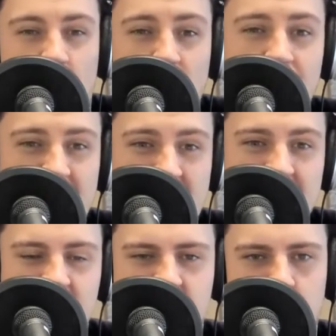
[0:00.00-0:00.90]
kind of an
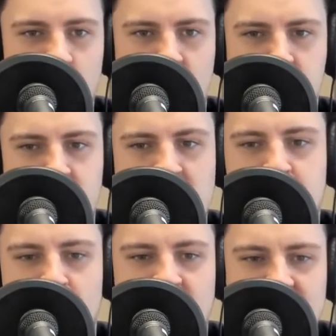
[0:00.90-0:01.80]
answer to all those
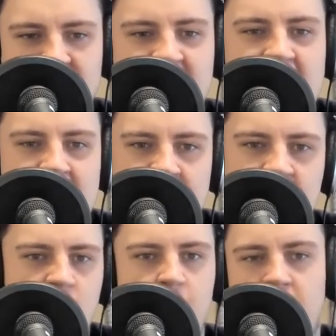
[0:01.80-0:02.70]
people that are saying the
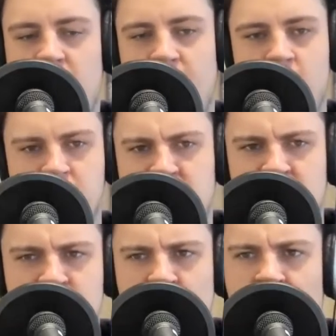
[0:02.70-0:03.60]
superhero film's going
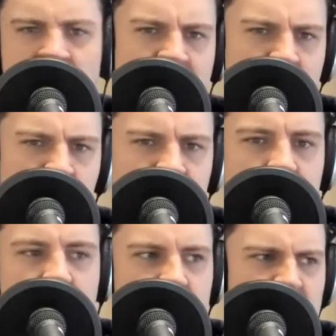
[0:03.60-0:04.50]
to die out.
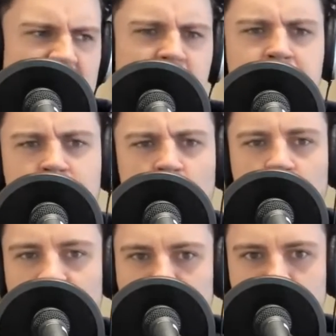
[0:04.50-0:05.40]
It's a
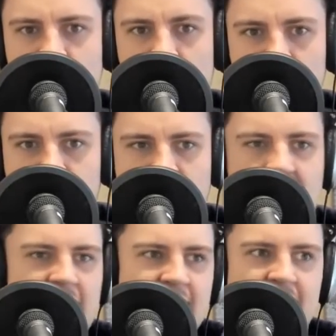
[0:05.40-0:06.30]
boring genre.
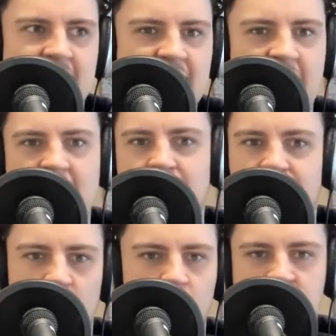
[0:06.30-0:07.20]
It's the same
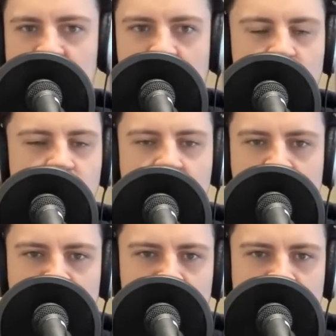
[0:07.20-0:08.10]
films over and over